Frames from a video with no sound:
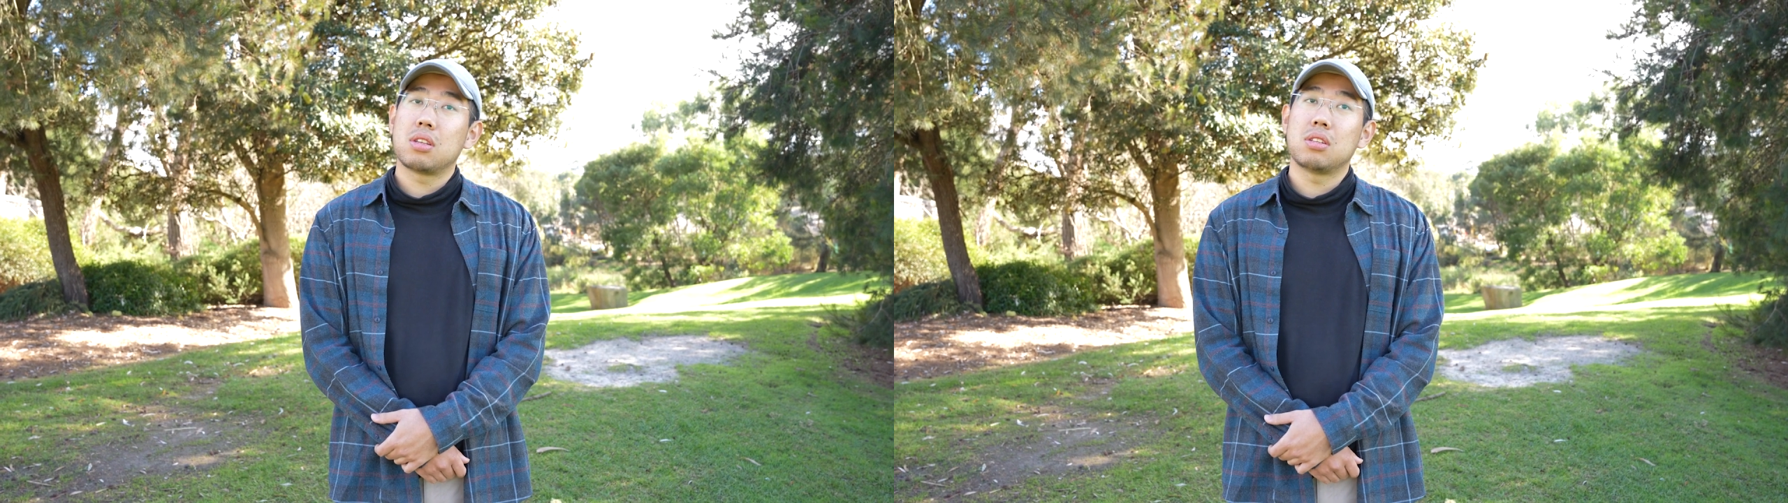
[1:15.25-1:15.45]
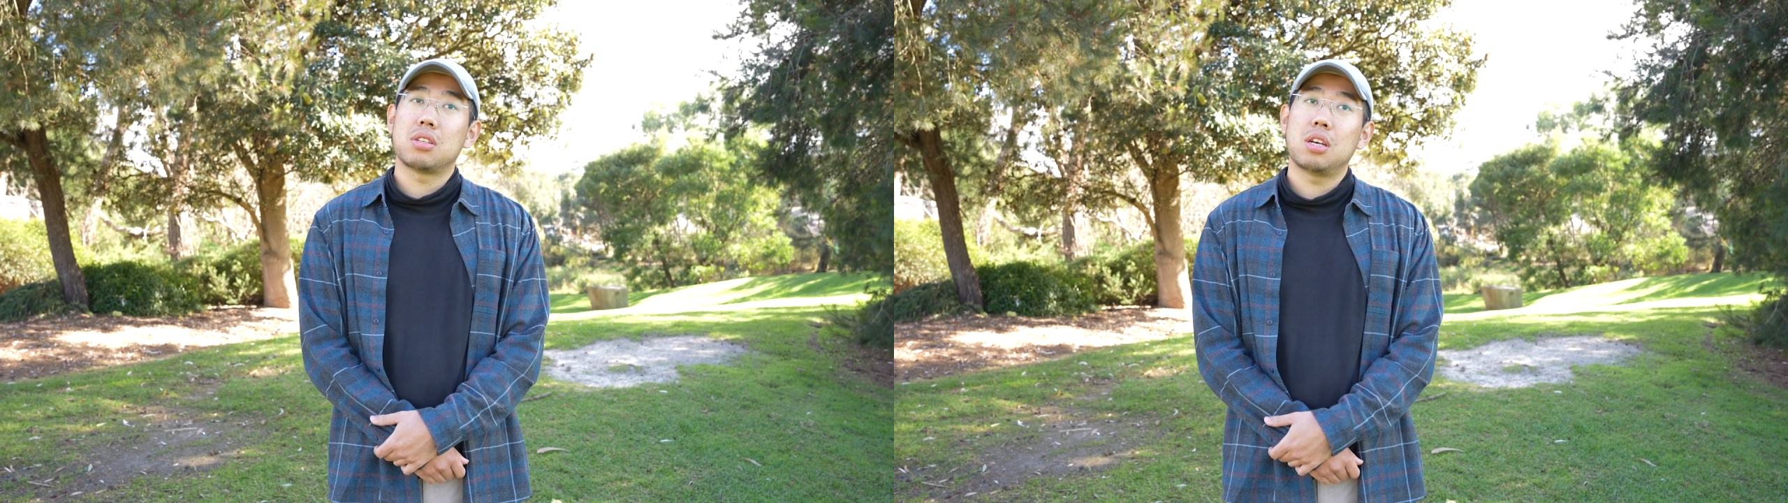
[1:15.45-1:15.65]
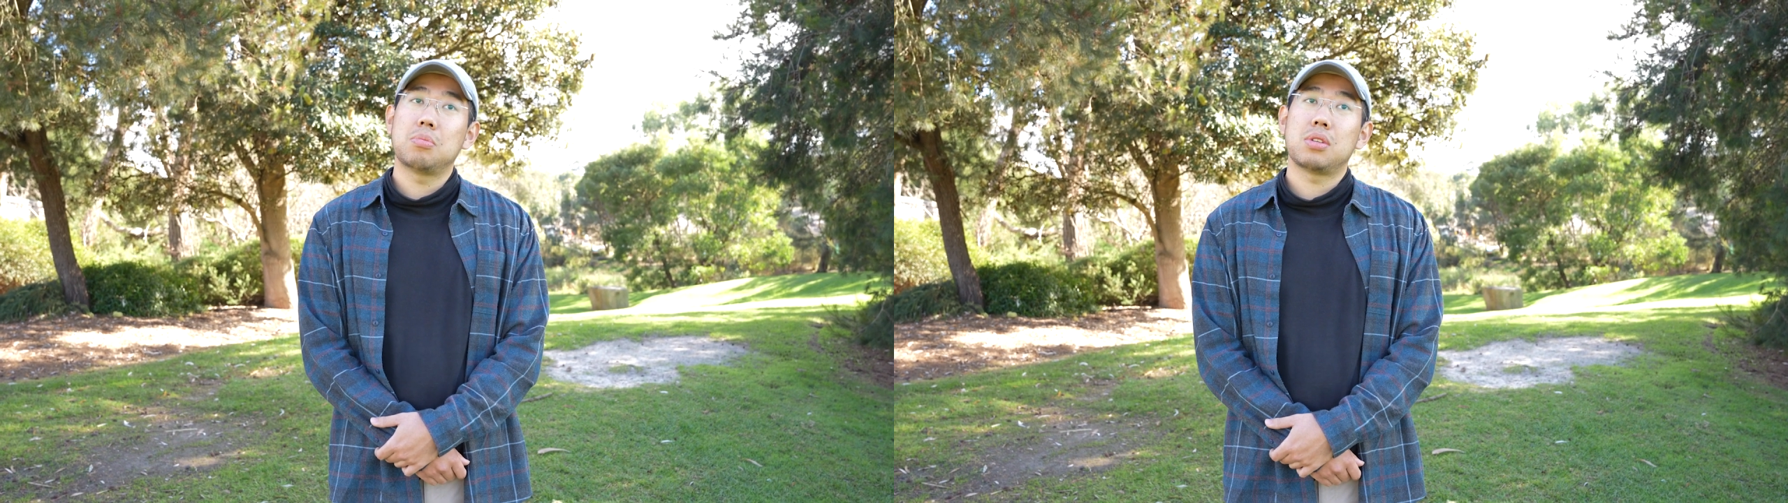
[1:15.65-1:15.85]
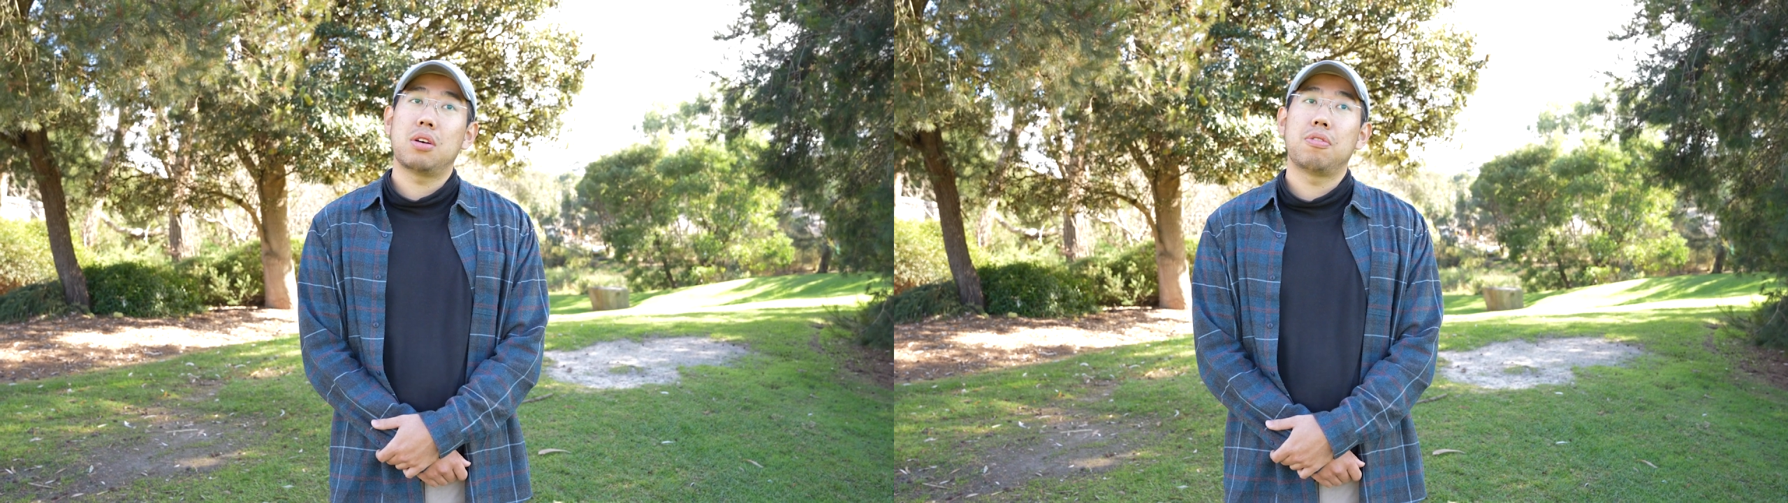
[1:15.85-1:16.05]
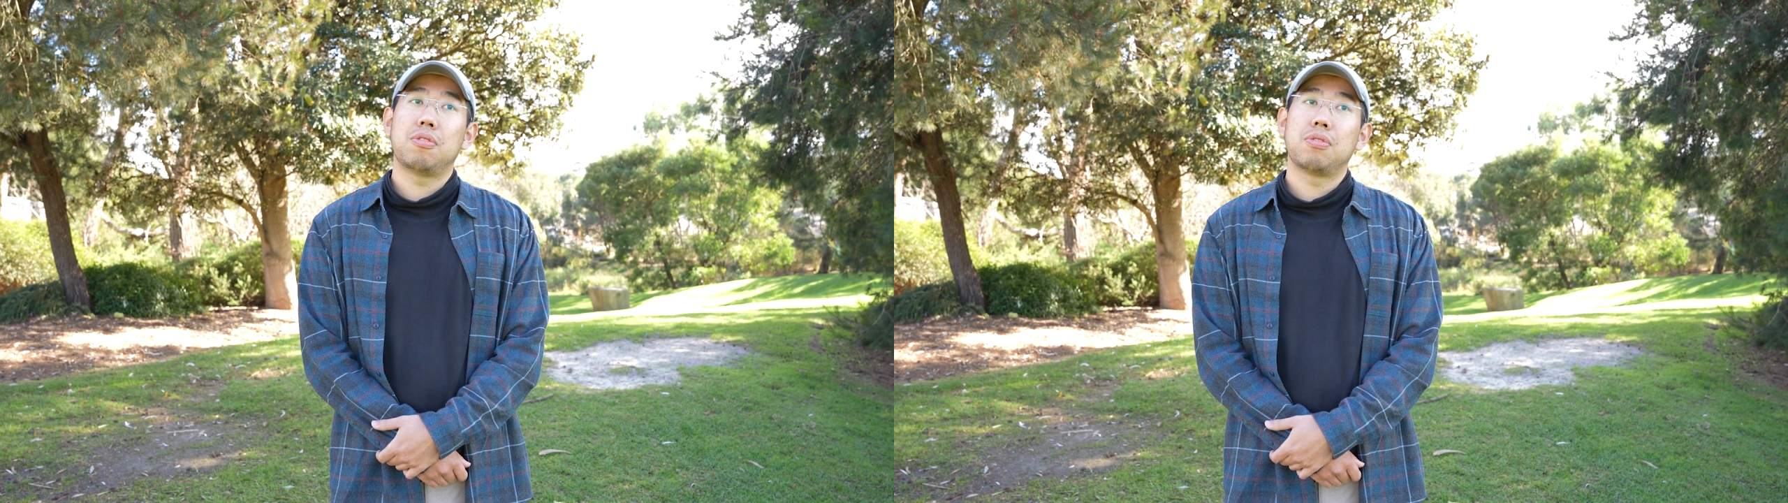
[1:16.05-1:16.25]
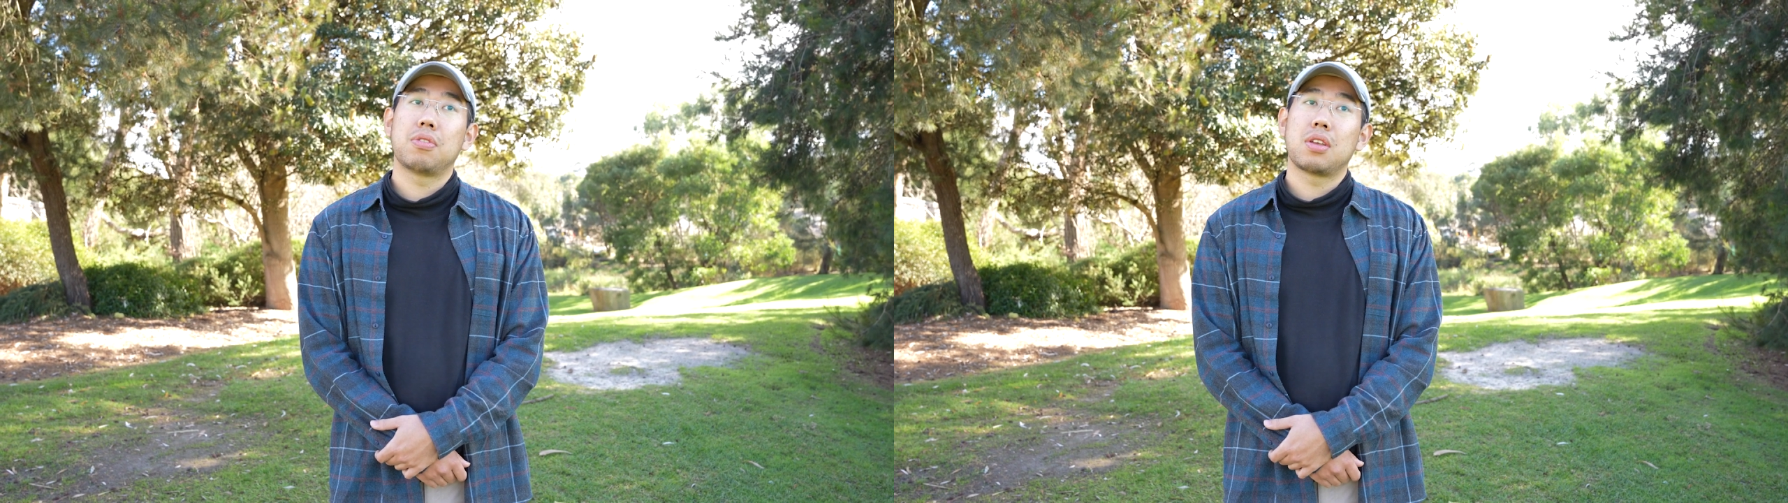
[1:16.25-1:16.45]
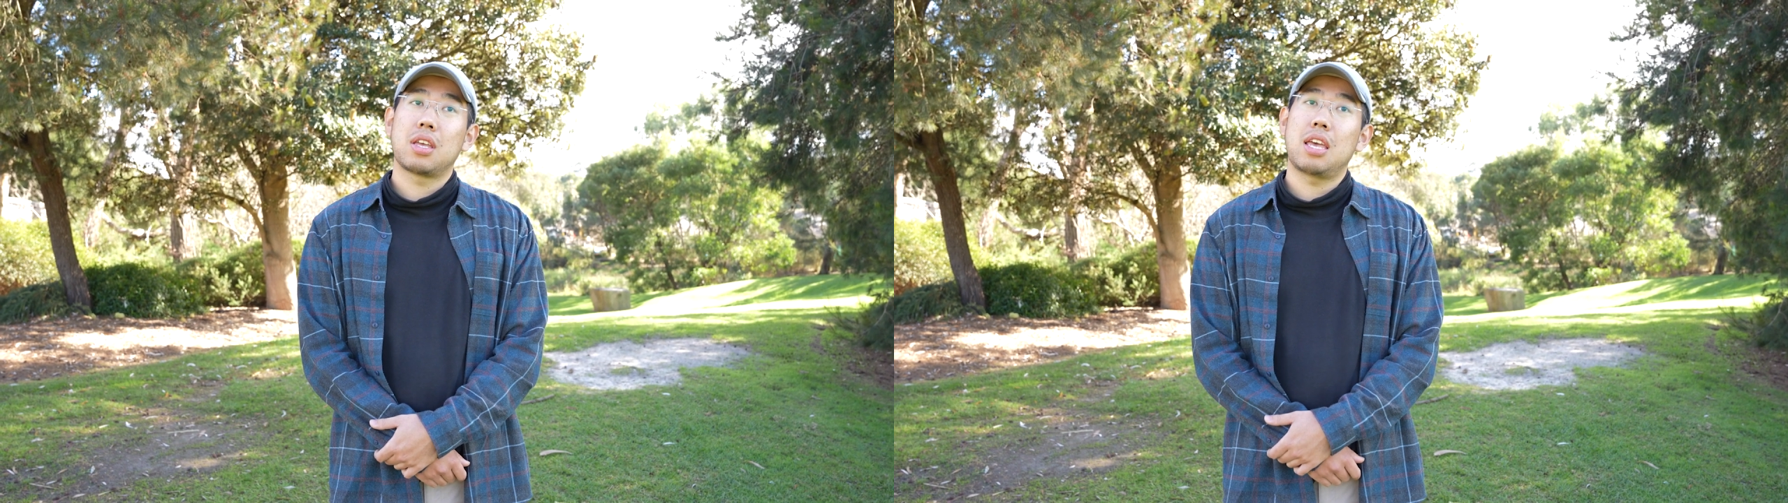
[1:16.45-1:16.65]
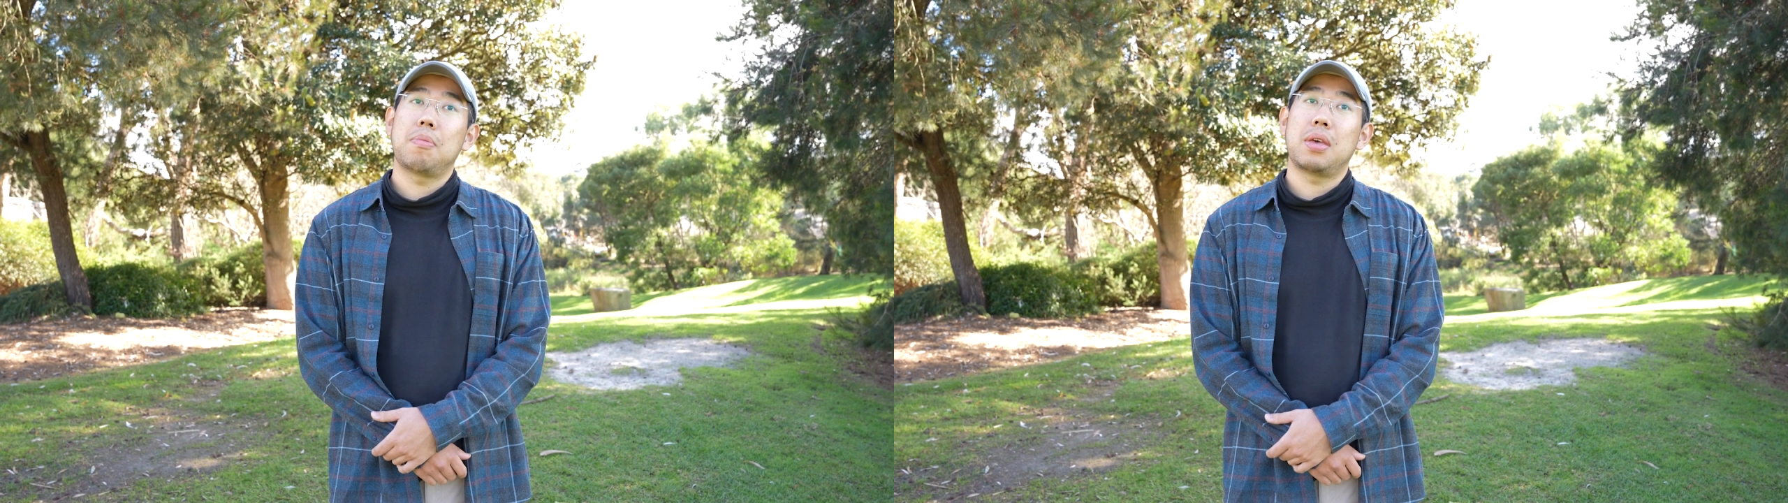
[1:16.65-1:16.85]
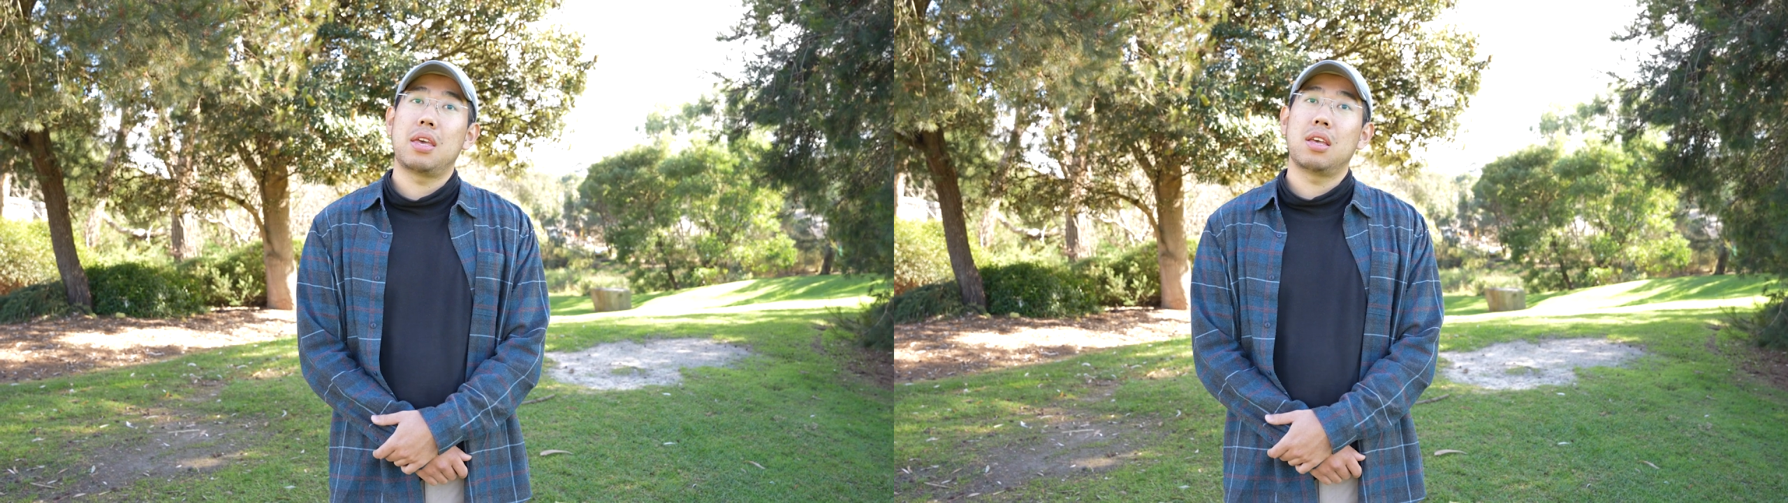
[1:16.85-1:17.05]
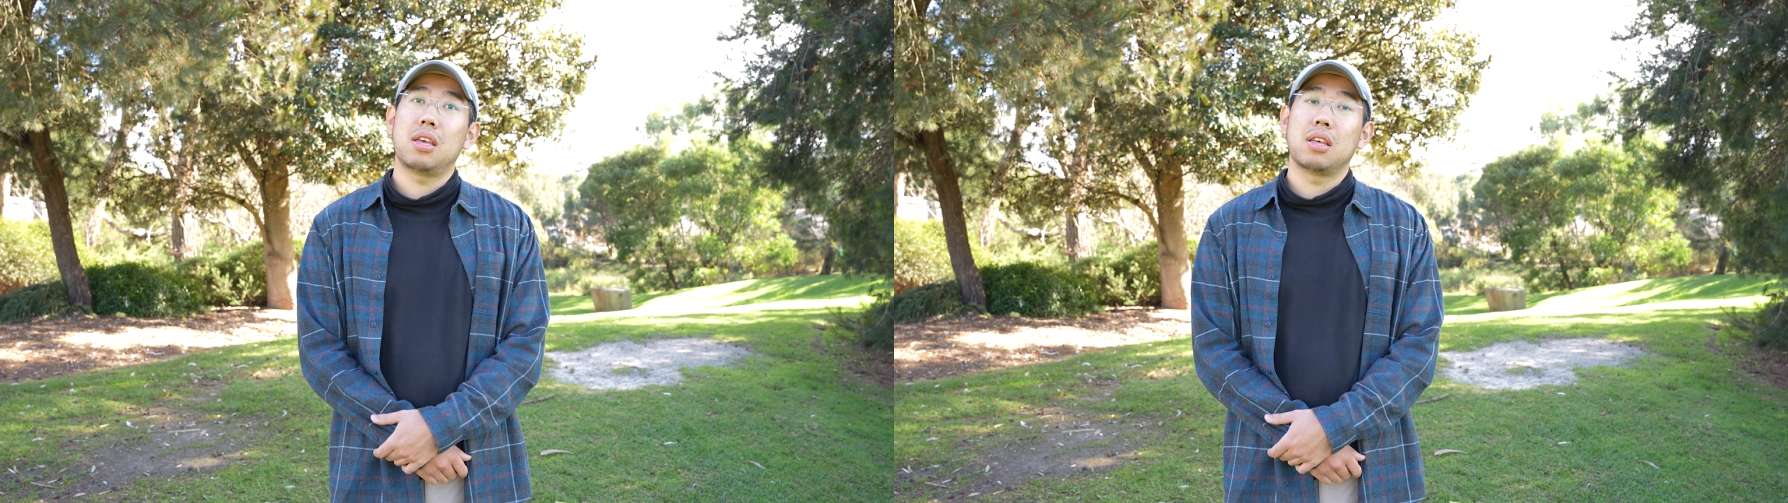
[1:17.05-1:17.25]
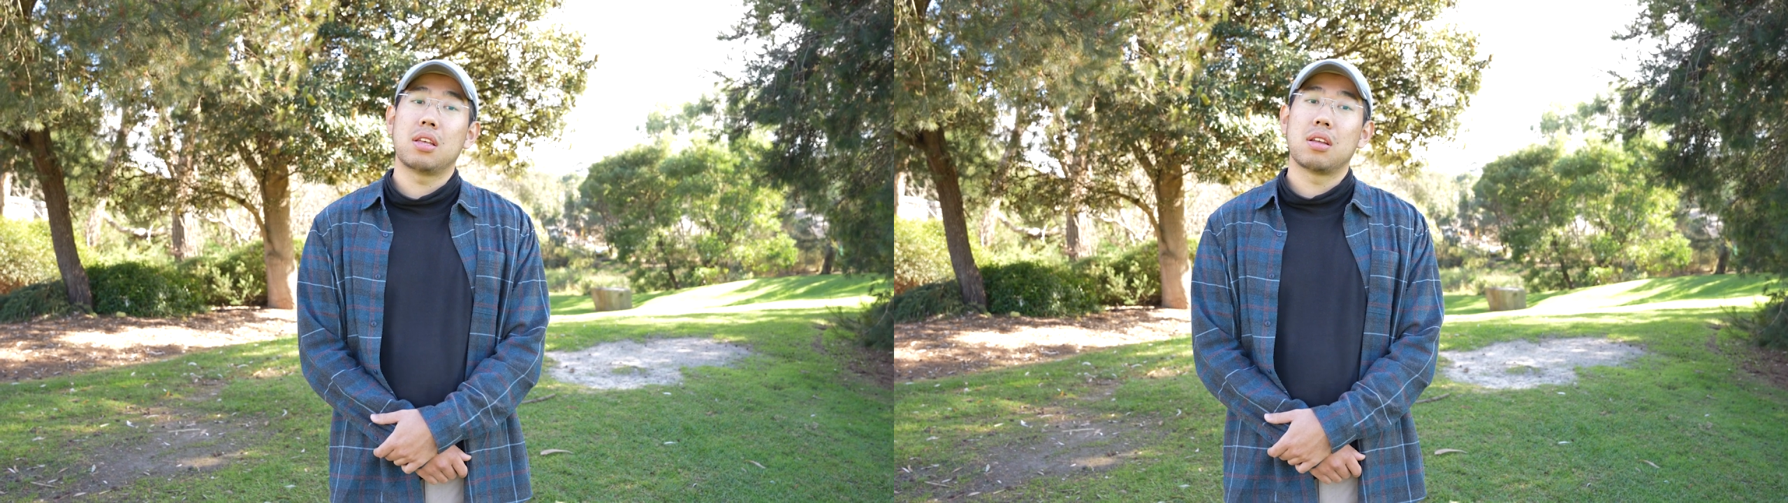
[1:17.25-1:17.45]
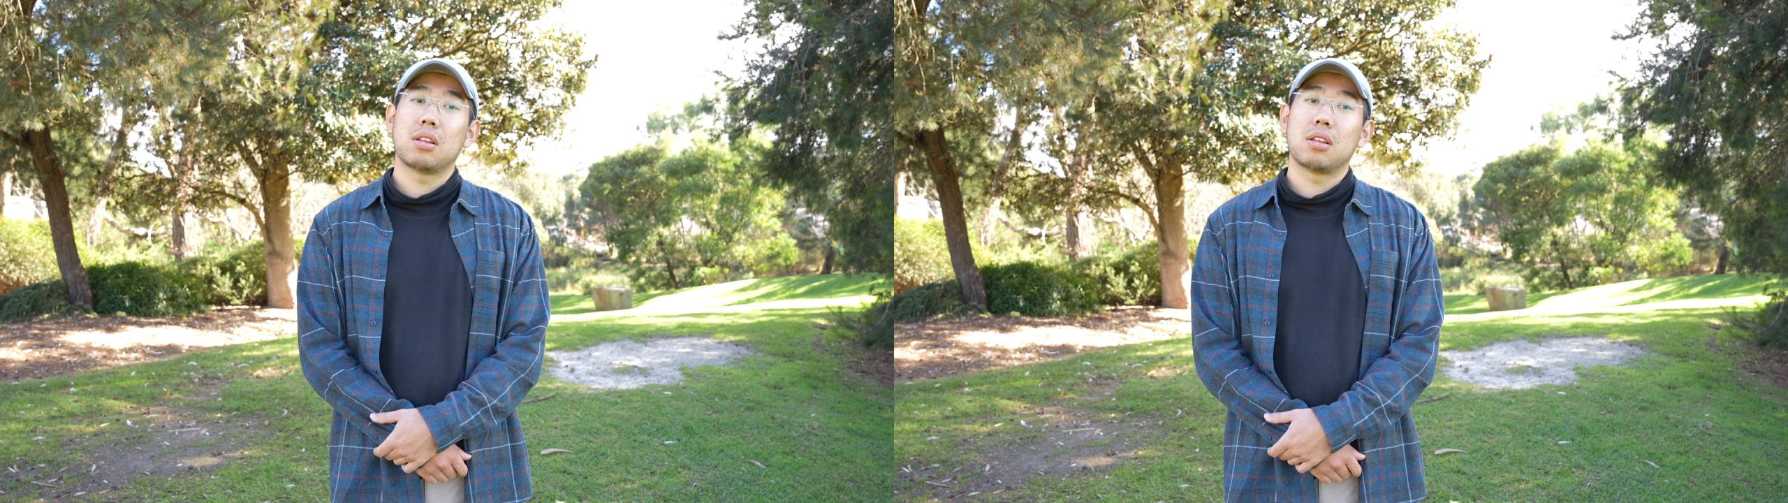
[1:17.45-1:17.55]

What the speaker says: in terms of keeping